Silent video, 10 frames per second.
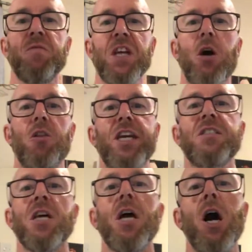They do
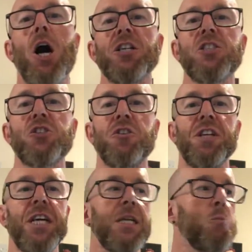something like this.
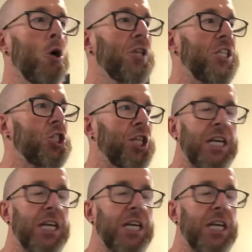On a Sunday,